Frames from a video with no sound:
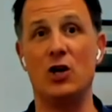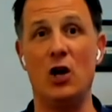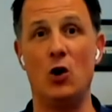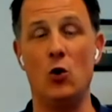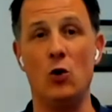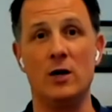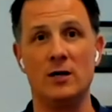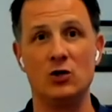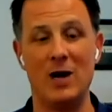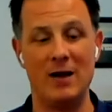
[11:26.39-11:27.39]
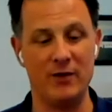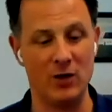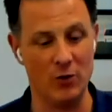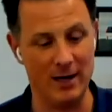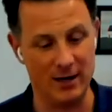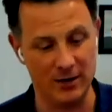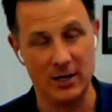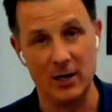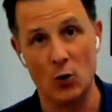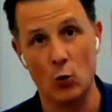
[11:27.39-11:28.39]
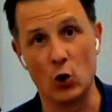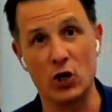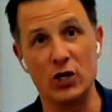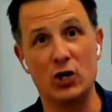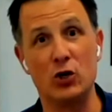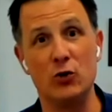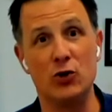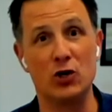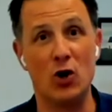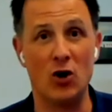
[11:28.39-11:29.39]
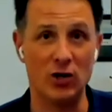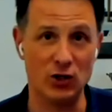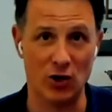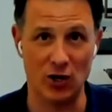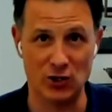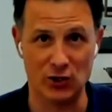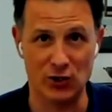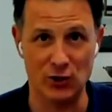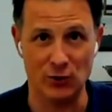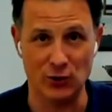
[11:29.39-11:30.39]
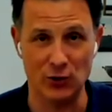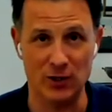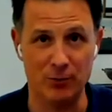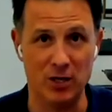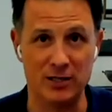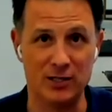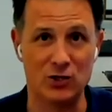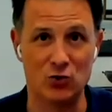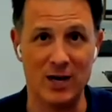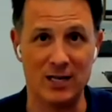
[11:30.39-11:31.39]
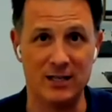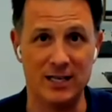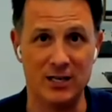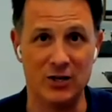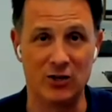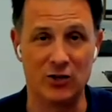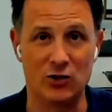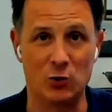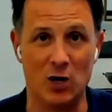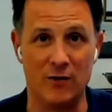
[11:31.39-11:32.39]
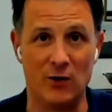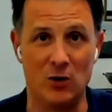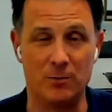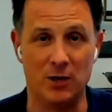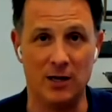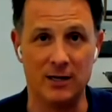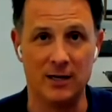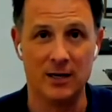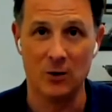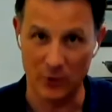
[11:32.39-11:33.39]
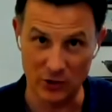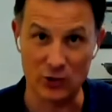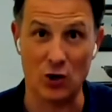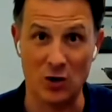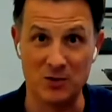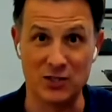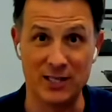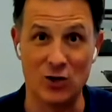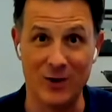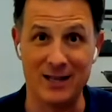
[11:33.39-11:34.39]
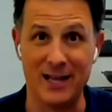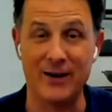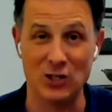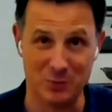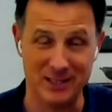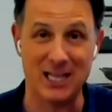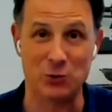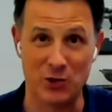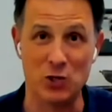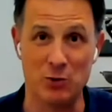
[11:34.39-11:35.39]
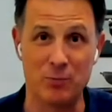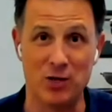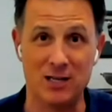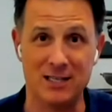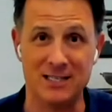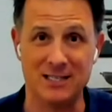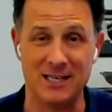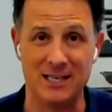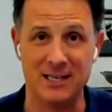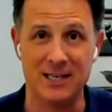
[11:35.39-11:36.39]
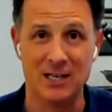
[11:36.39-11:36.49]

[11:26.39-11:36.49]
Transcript: go, traveling around, we're going to include the car charger too. So you can plug this directly into your little 12-volt plug. We used to call them the cigarette lighters, but that's where you would plug this in.